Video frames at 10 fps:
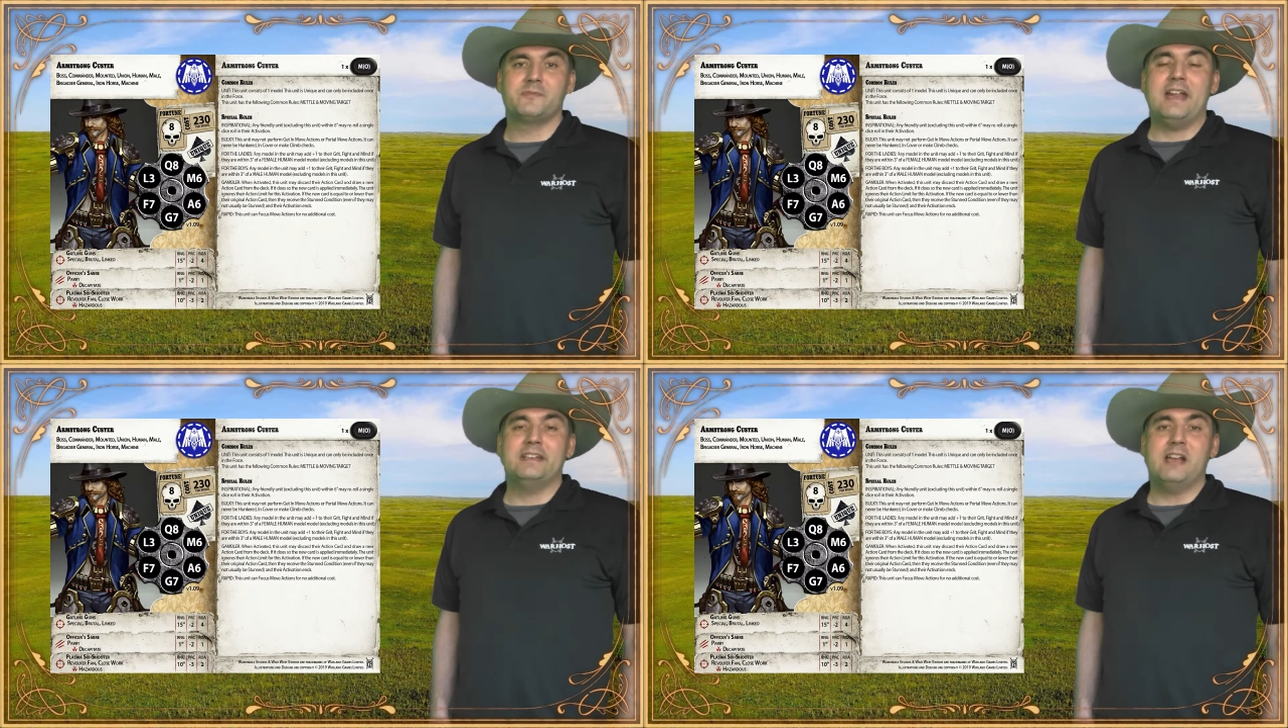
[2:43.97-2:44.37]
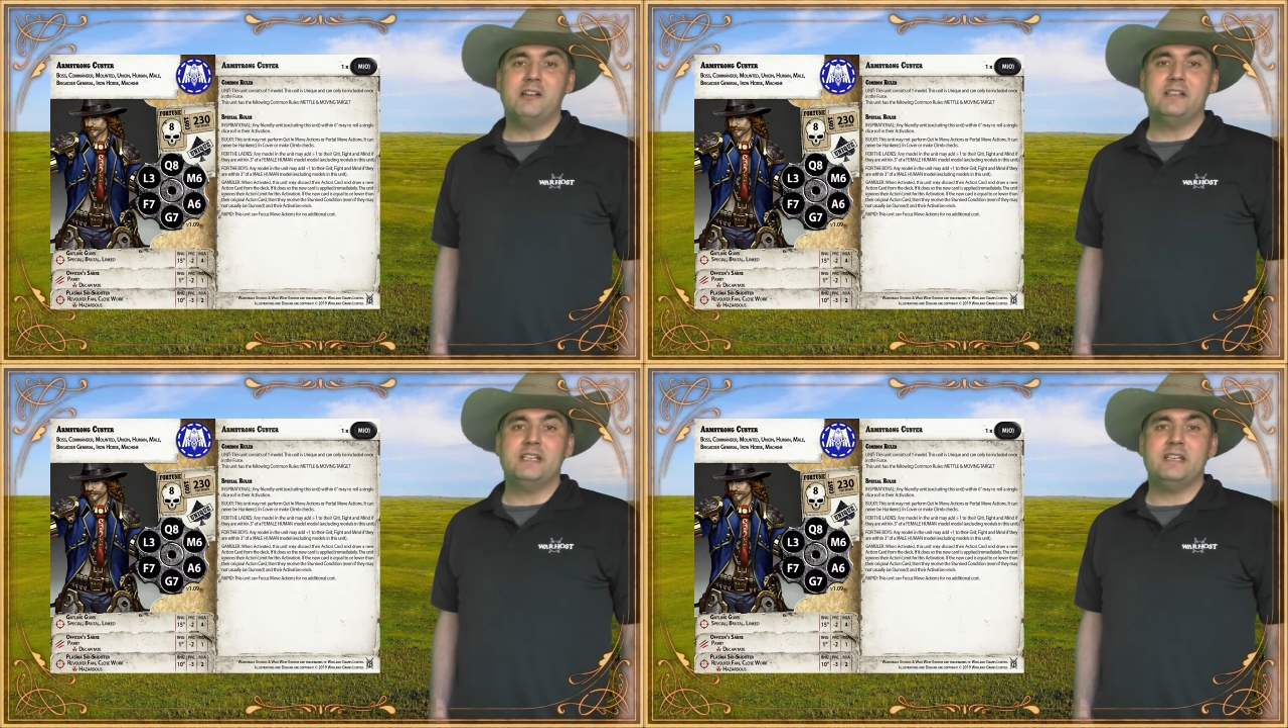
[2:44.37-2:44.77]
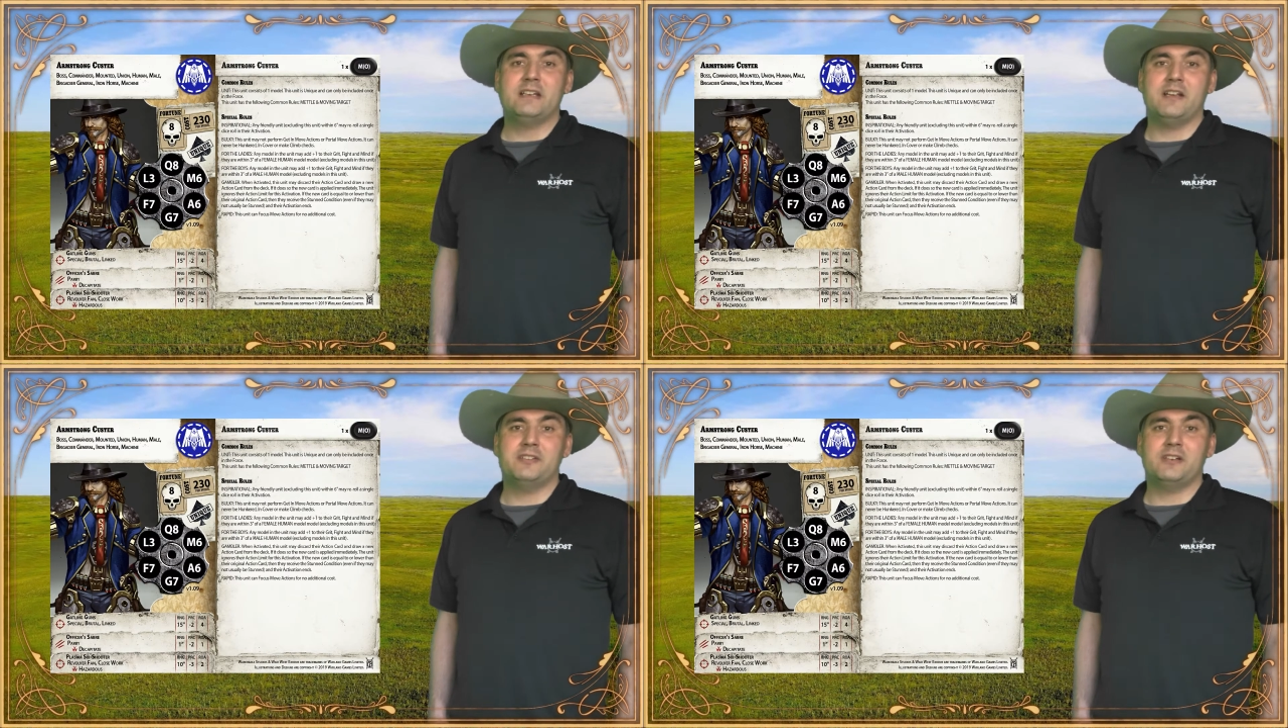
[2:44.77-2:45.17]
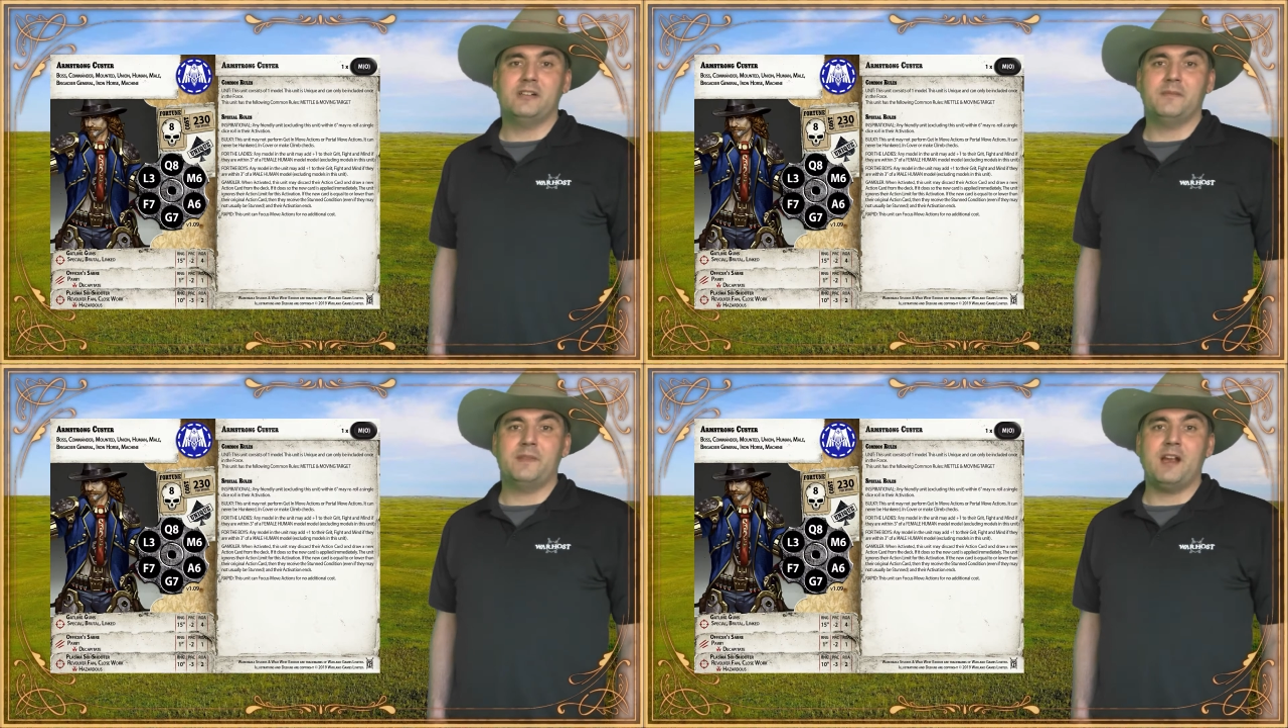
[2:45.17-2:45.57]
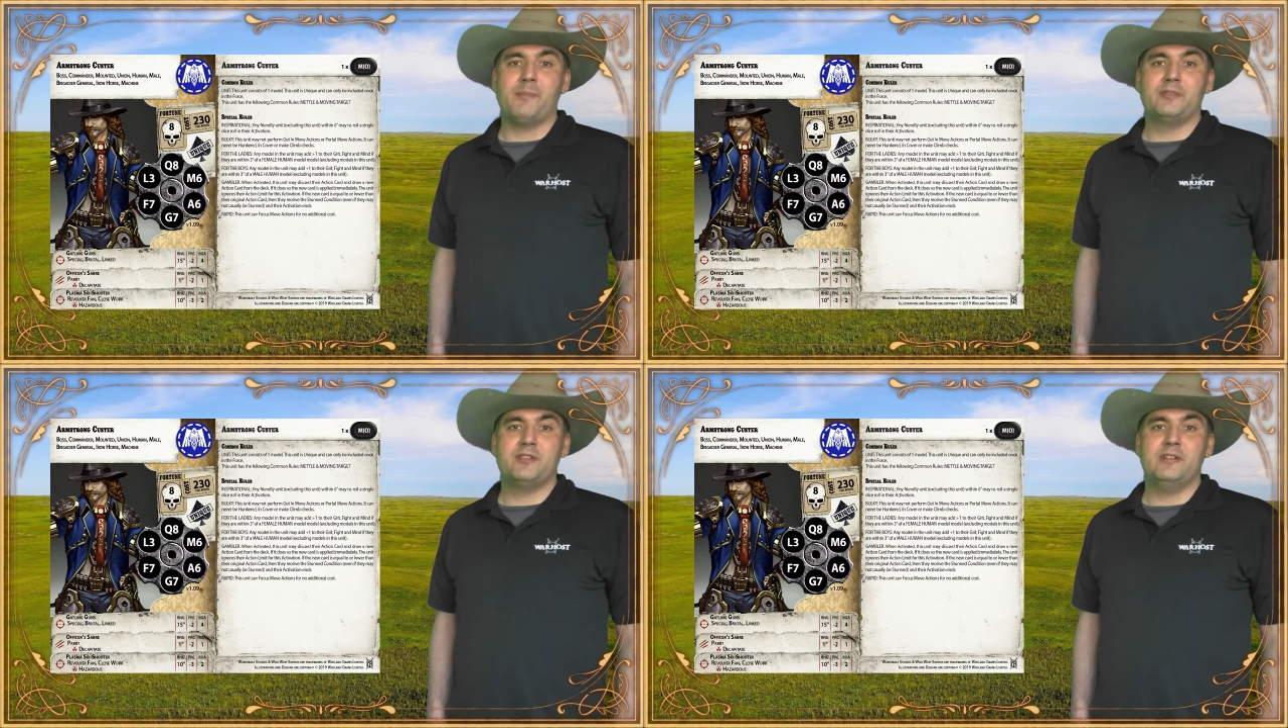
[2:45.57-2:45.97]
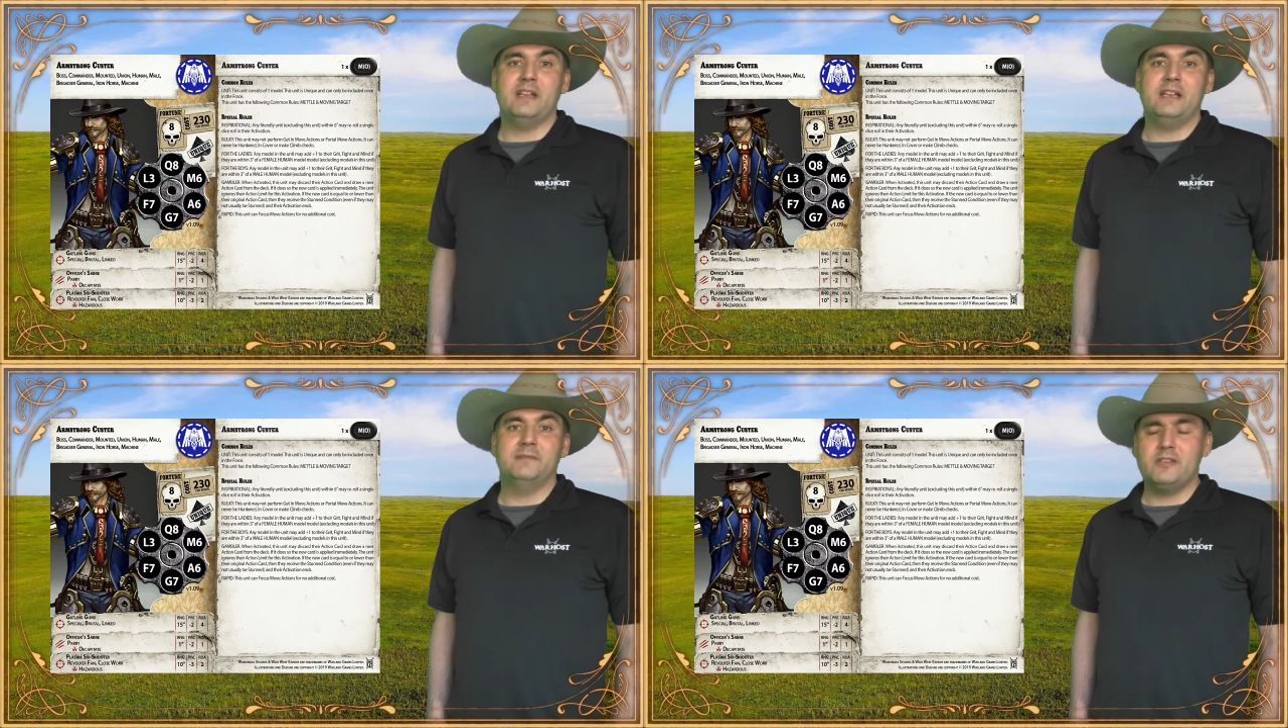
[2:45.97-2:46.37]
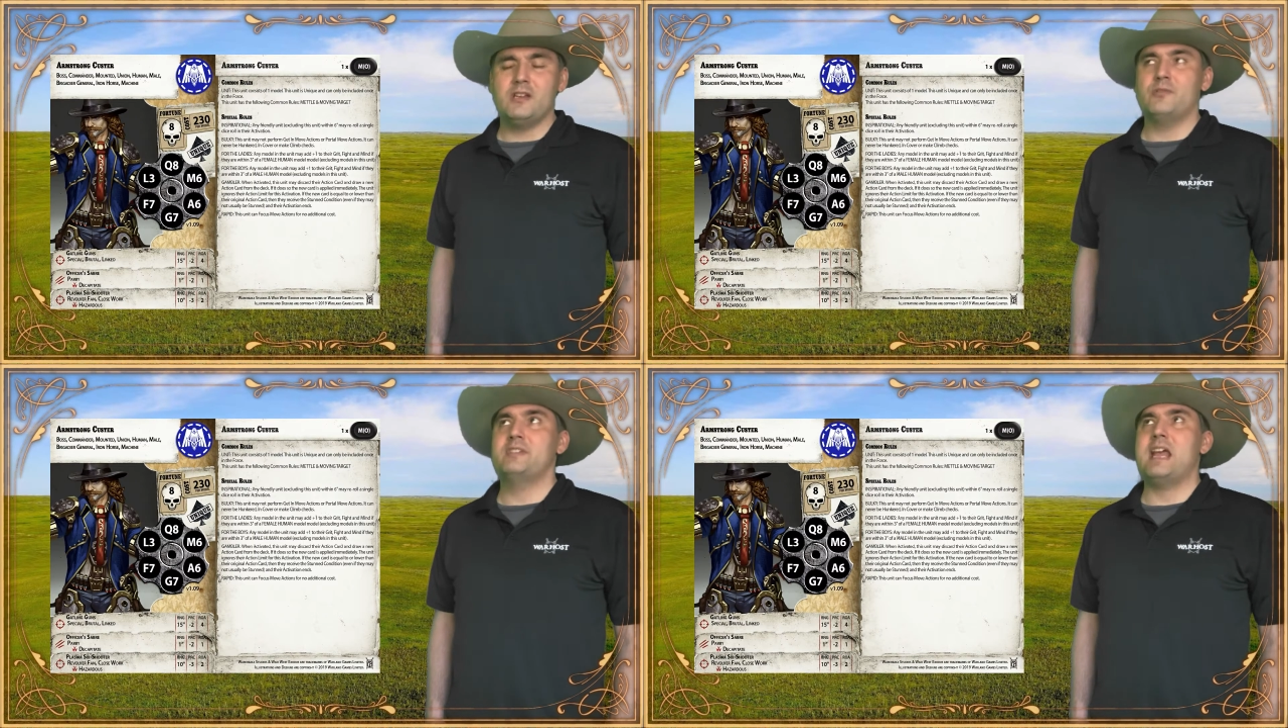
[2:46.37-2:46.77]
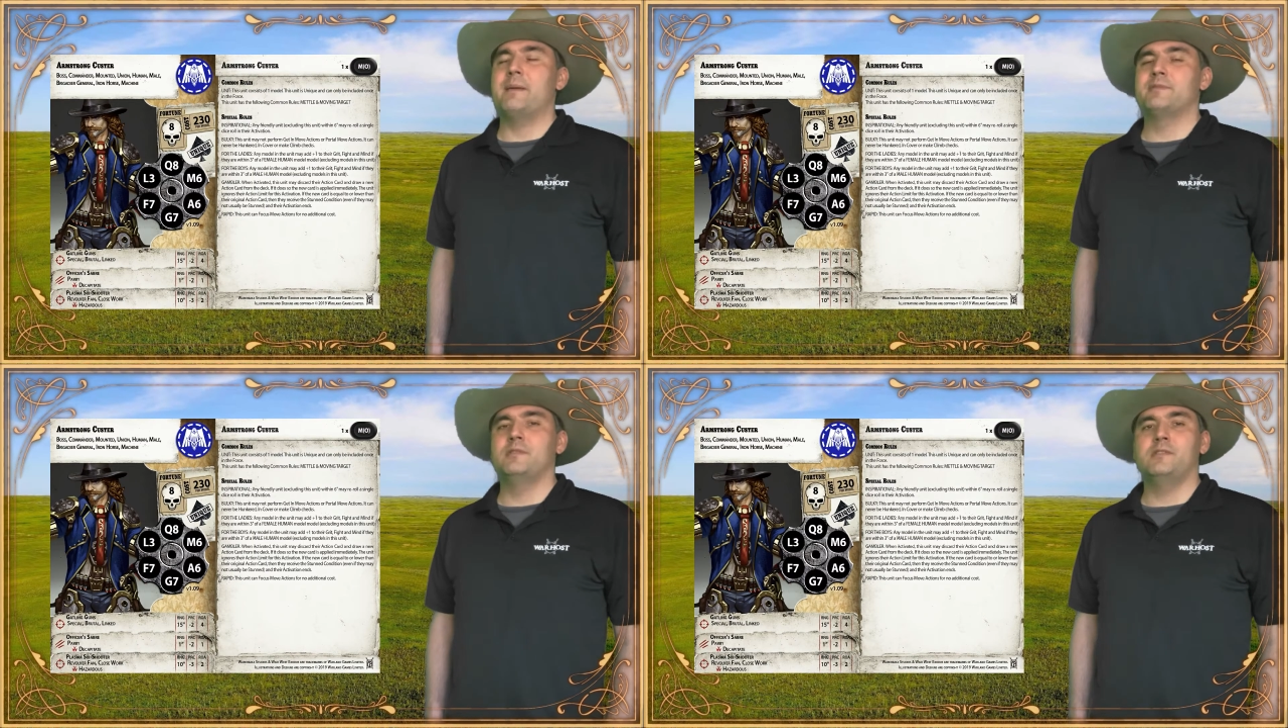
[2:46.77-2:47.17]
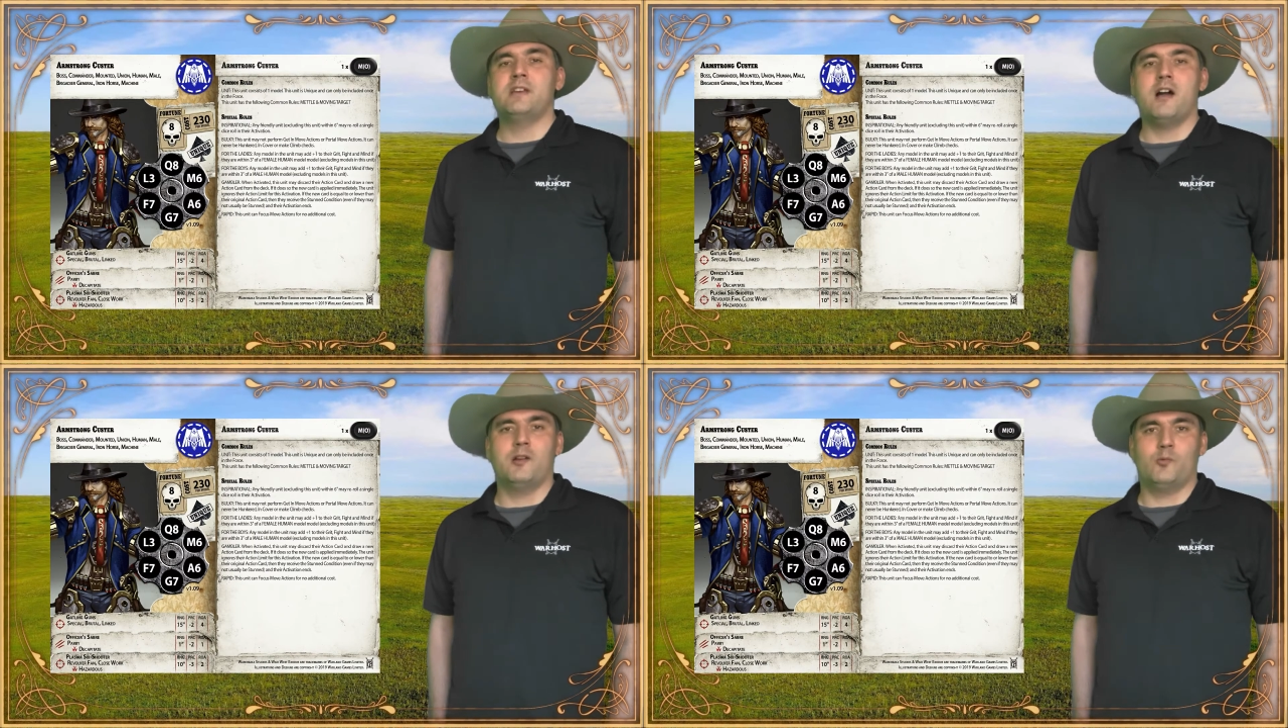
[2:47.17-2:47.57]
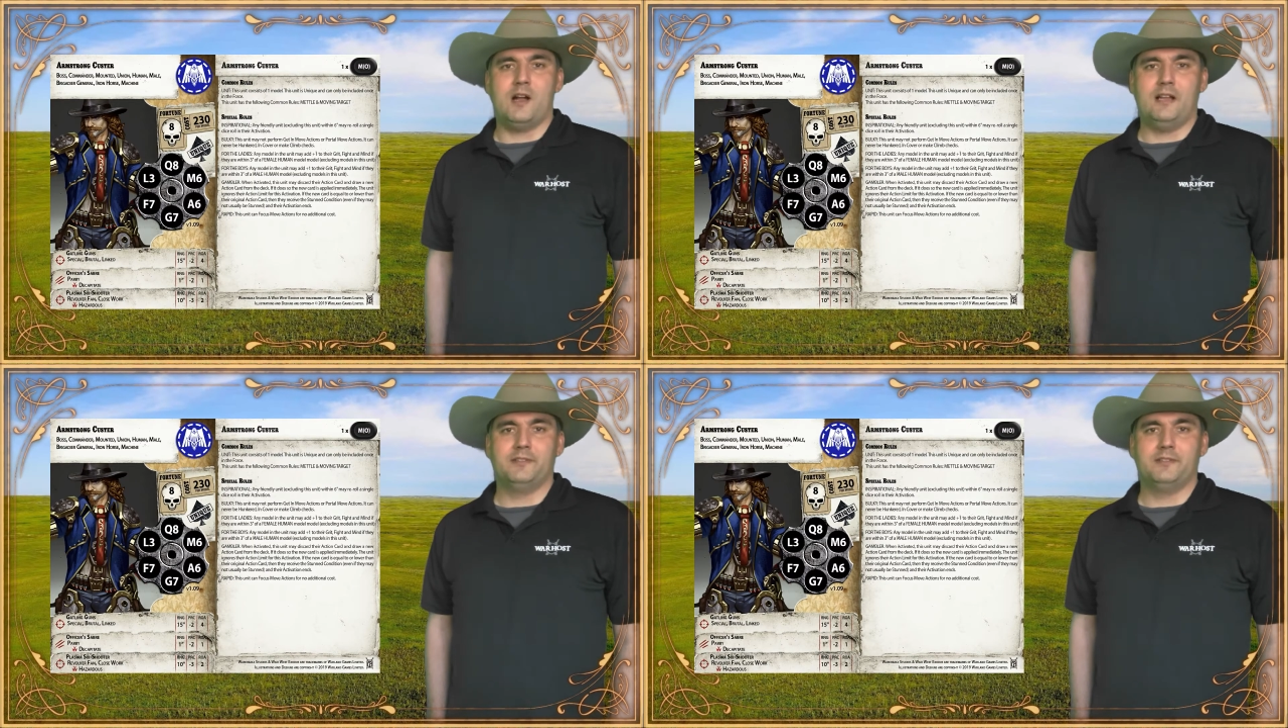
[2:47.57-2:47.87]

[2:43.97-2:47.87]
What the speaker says: and guarantee Custer the opportunity to go just absolutely hot wild.